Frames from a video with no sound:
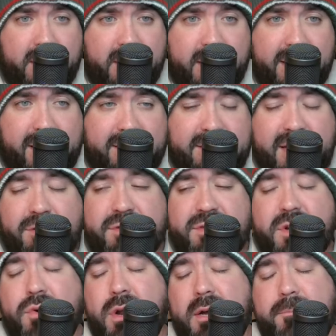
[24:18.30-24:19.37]
against
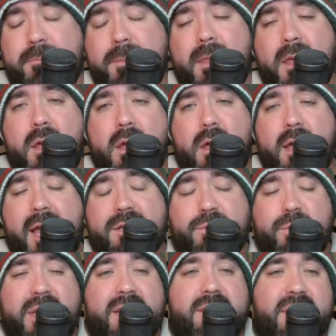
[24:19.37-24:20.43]
Arizona. As
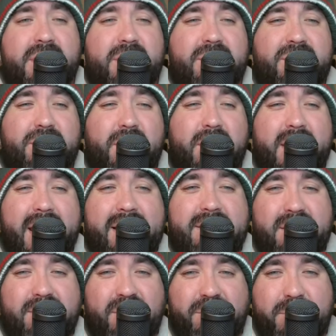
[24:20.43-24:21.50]
we continue to look at
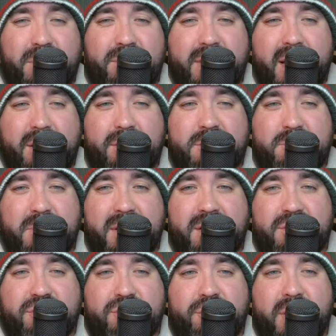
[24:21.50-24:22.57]
some of Bill Guerin's
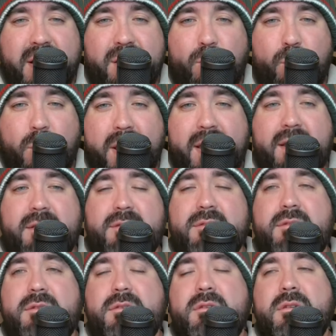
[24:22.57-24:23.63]
biggest trade
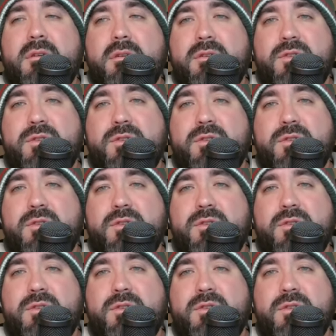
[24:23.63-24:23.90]
wins,